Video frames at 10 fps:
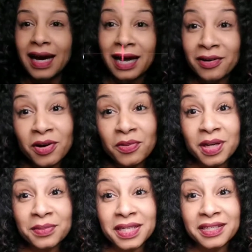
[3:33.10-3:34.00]
I don't know
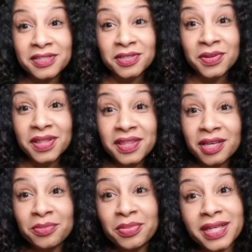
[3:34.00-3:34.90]
what I'm gonna do with
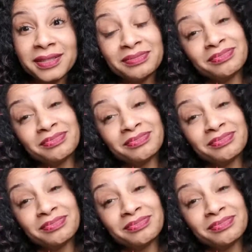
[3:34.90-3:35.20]
them, but